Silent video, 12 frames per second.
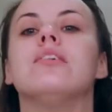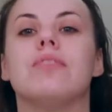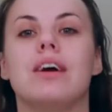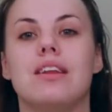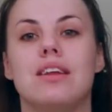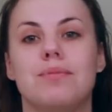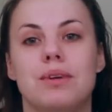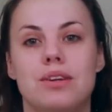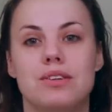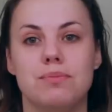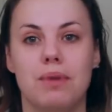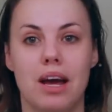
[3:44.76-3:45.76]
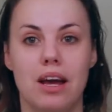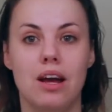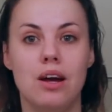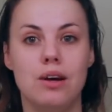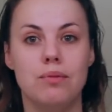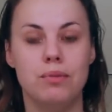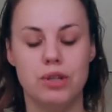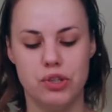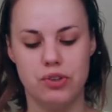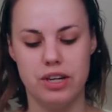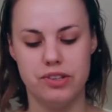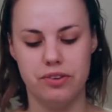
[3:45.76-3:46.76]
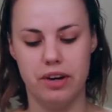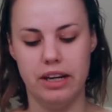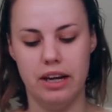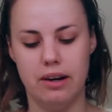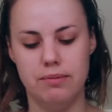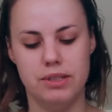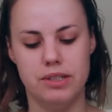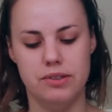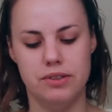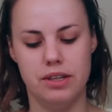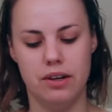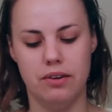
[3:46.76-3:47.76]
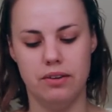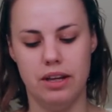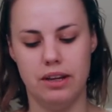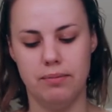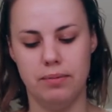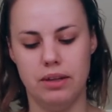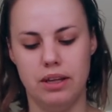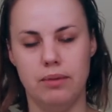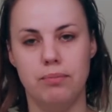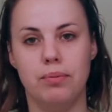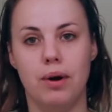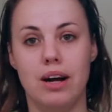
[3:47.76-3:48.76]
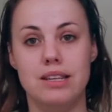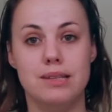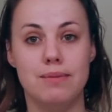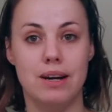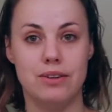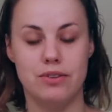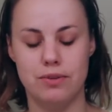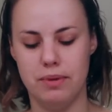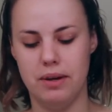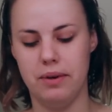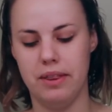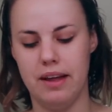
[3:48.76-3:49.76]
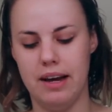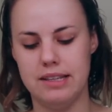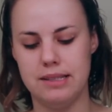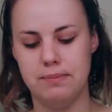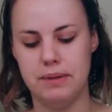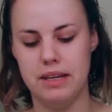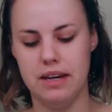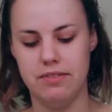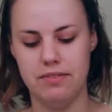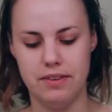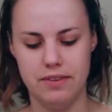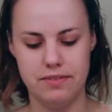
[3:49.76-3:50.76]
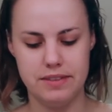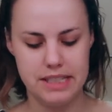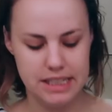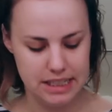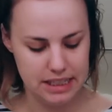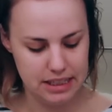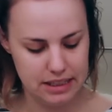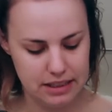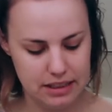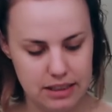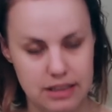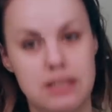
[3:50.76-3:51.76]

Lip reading: Finally, I'm going to use my moisturizer. Right now I'm just using Olay Complete Broad Spectrum with SPF 15.